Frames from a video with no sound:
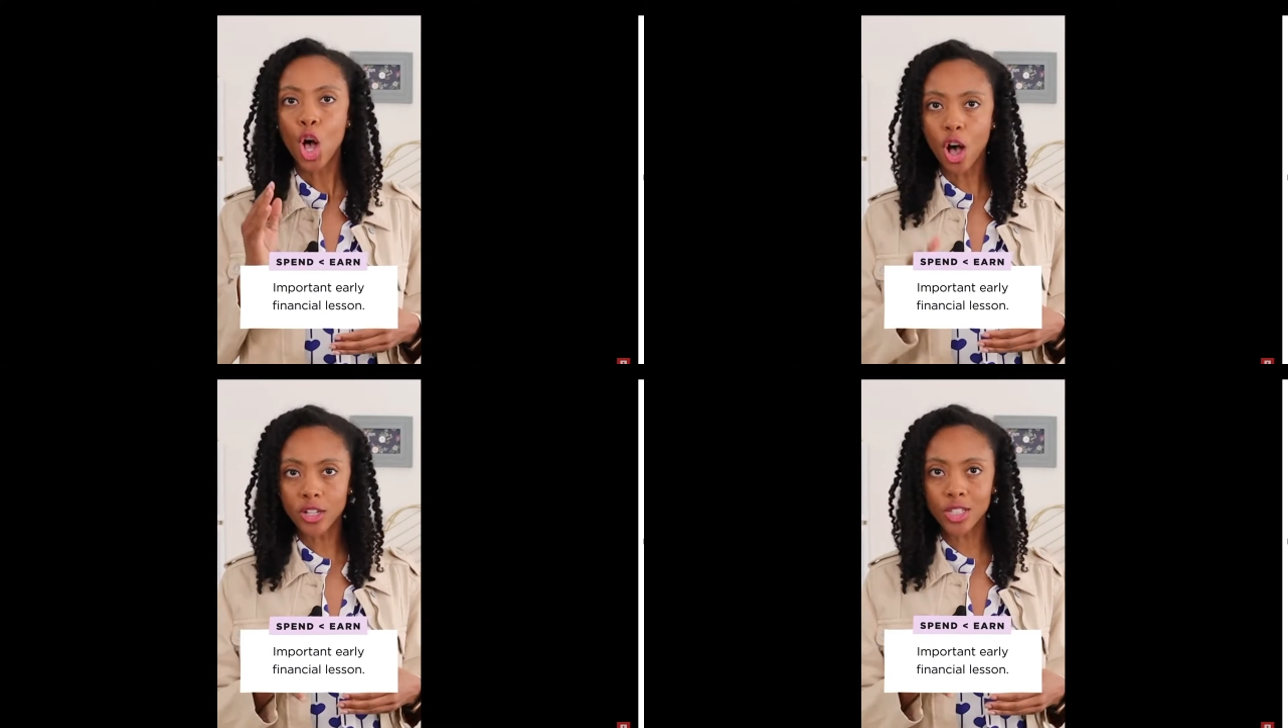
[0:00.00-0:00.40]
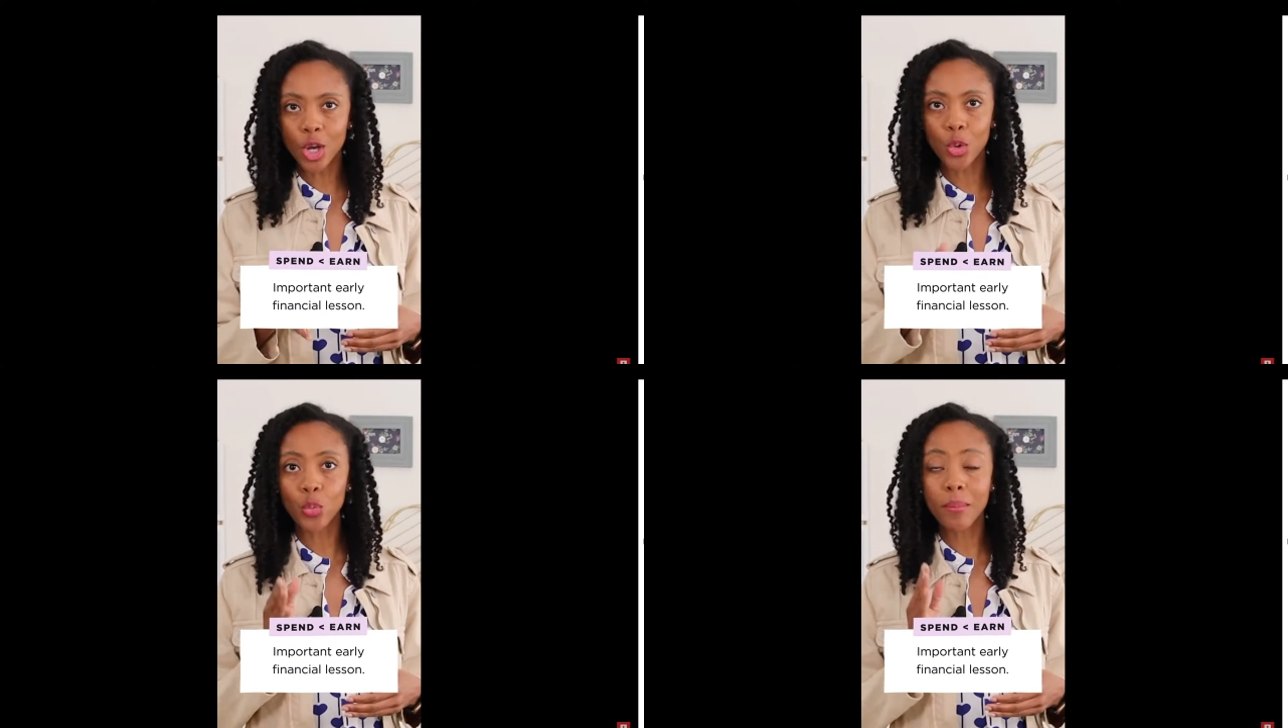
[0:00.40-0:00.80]

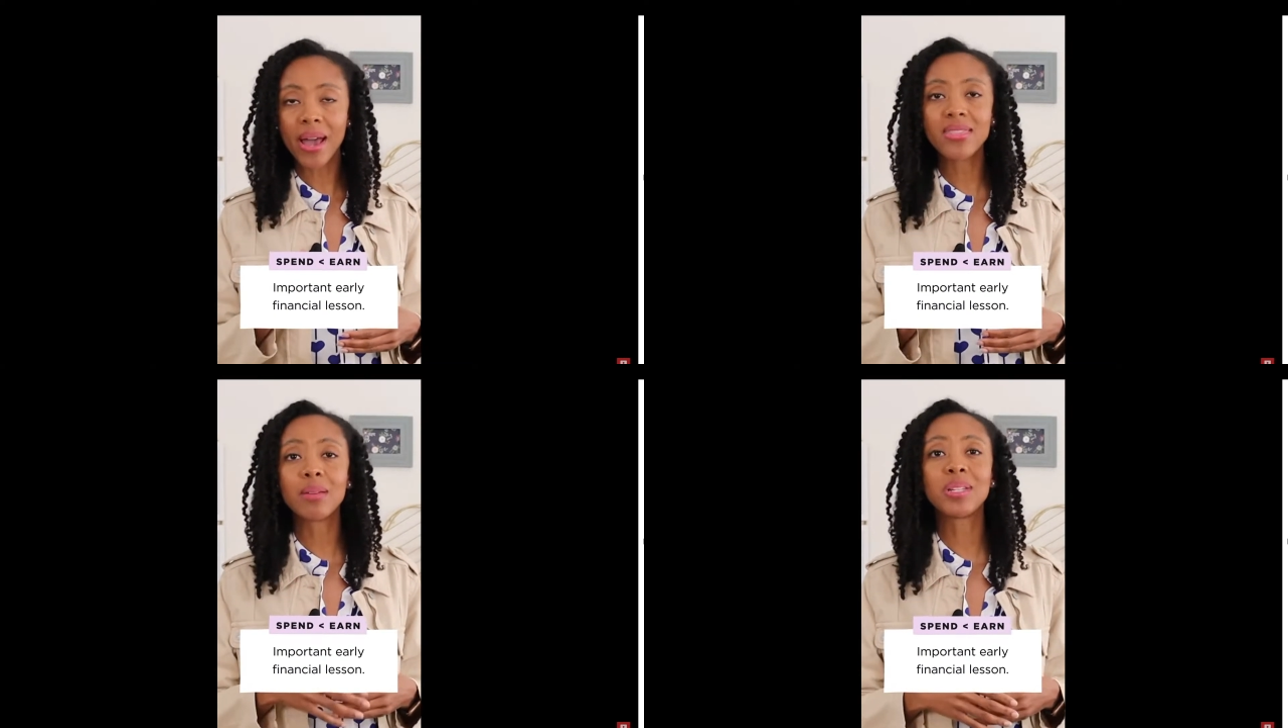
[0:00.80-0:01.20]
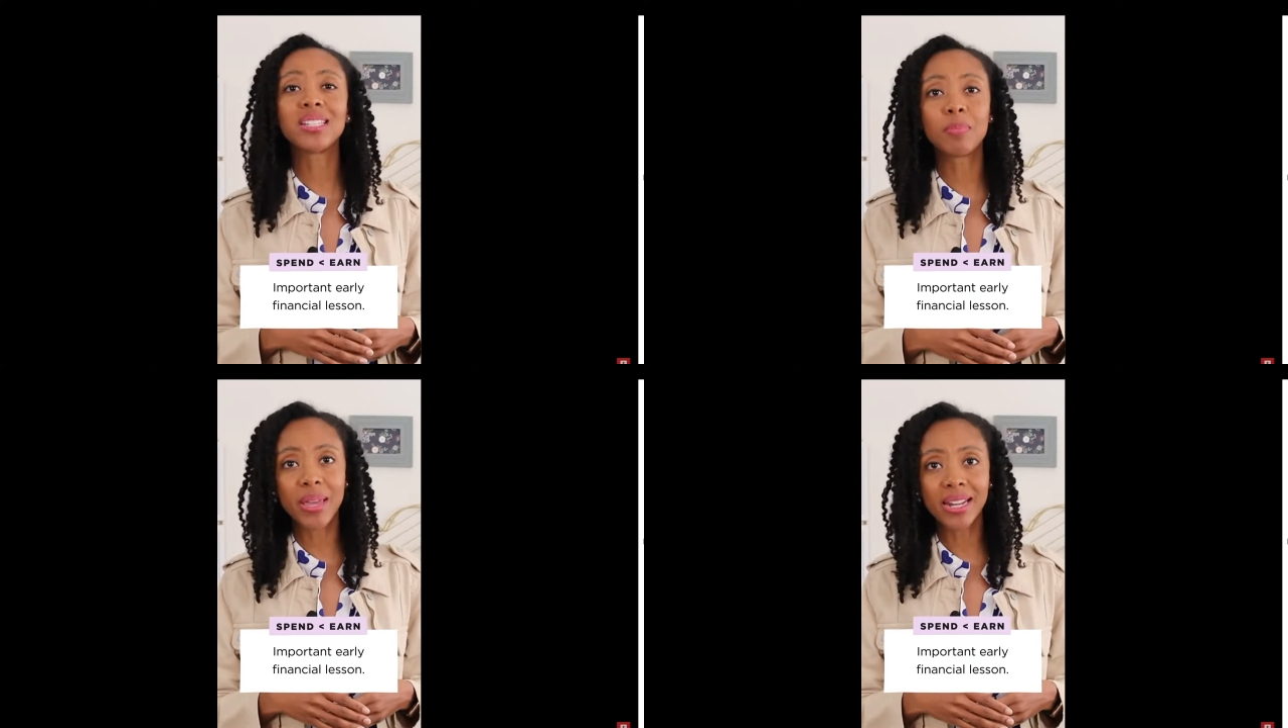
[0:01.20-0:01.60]
Also, remind them to
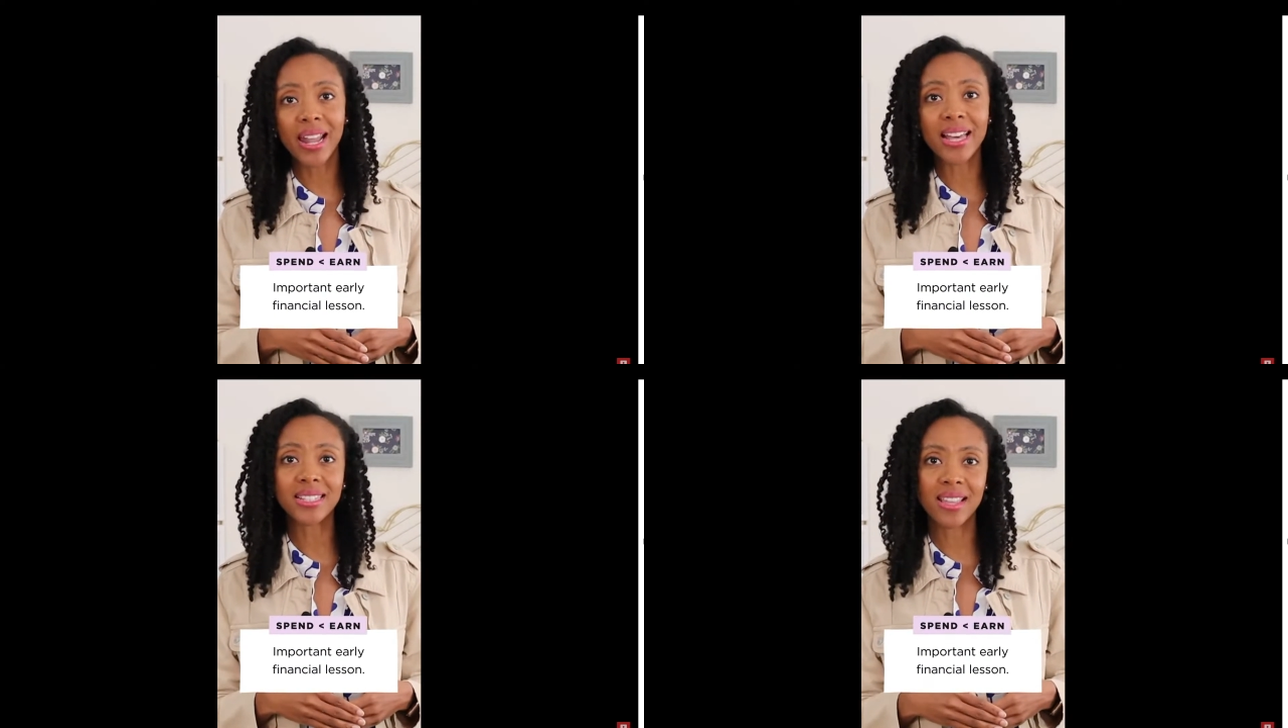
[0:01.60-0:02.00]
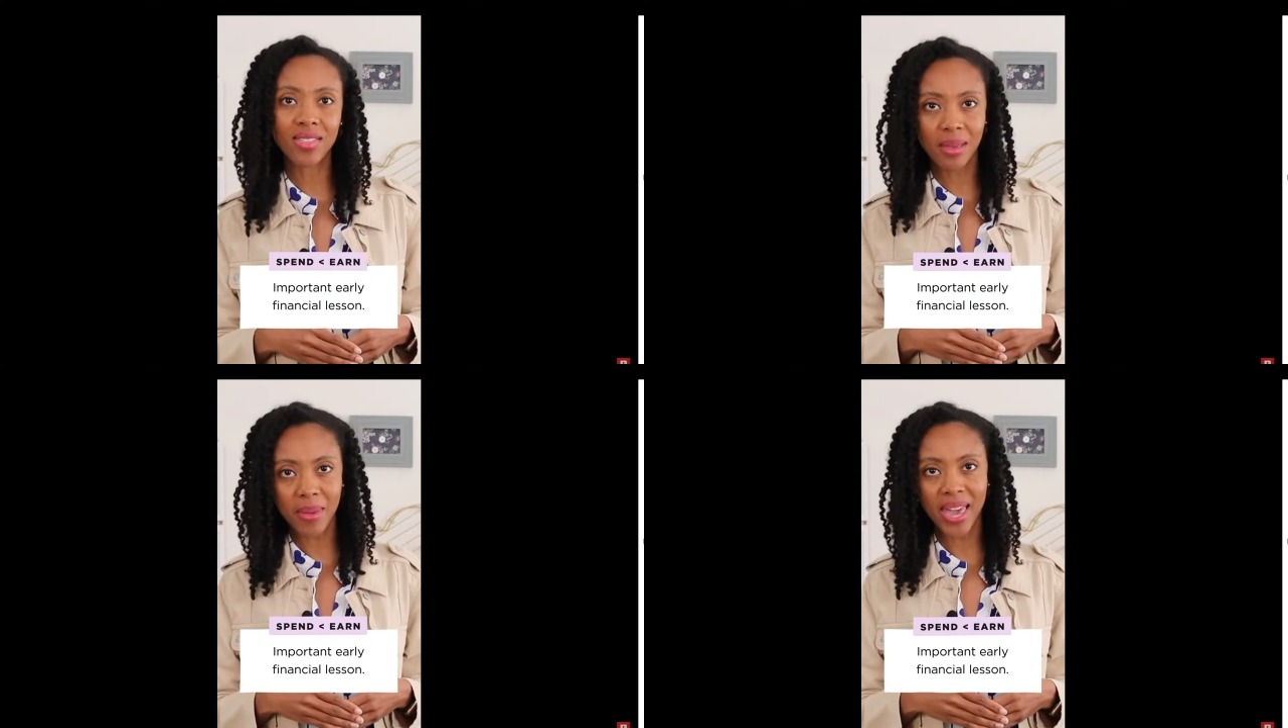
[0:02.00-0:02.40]
spend less than
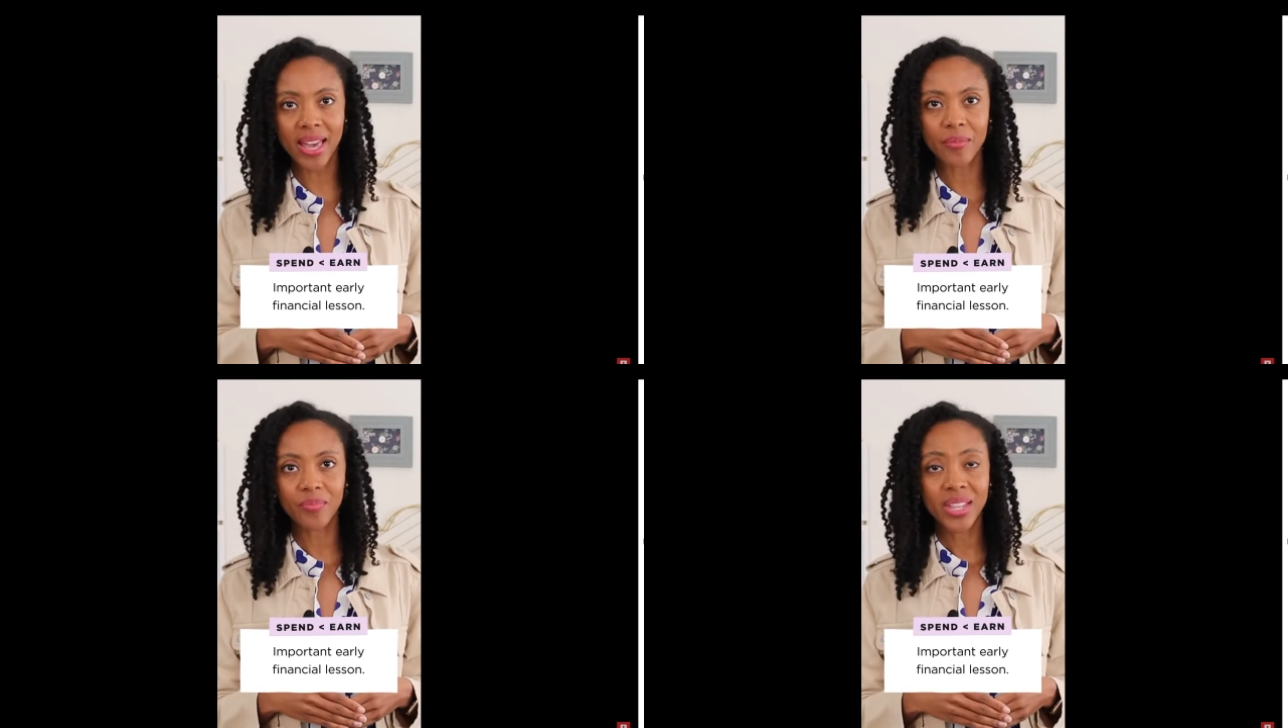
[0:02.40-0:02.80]
they make.